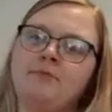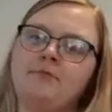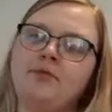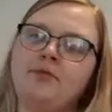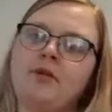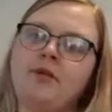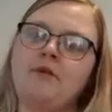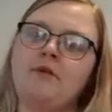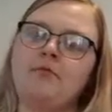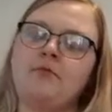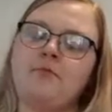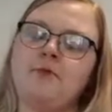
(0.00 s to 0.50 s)

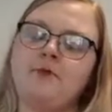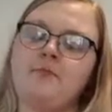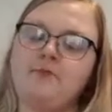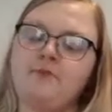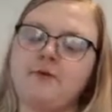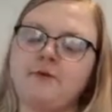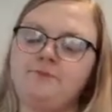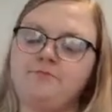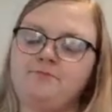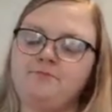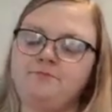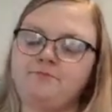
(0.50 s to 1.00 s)
trying to
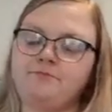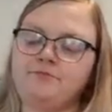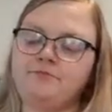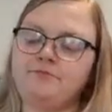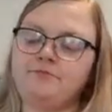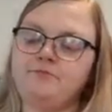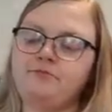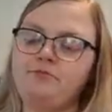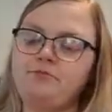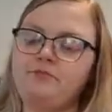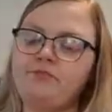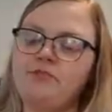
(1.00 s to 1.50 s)
remember.
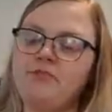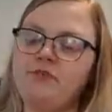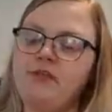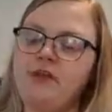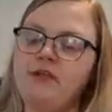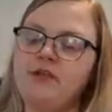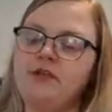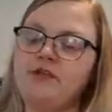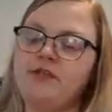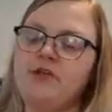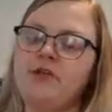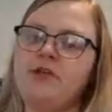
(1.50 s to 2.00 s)

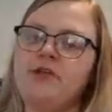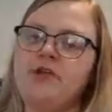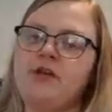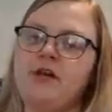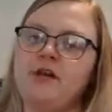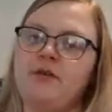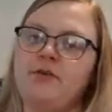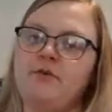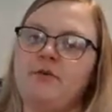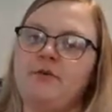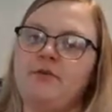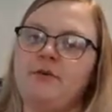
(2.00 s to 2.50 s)
I
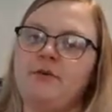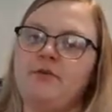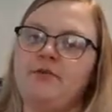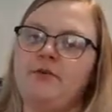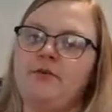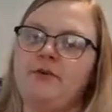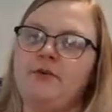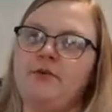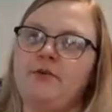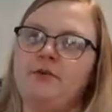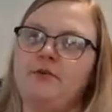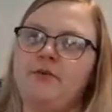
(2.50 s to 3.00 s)
screenshotted them on my
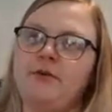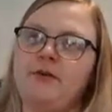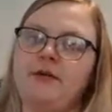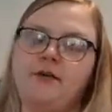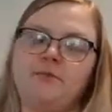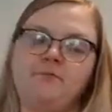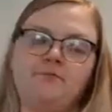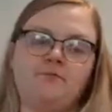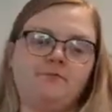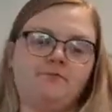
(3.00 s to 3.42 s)
phone, but...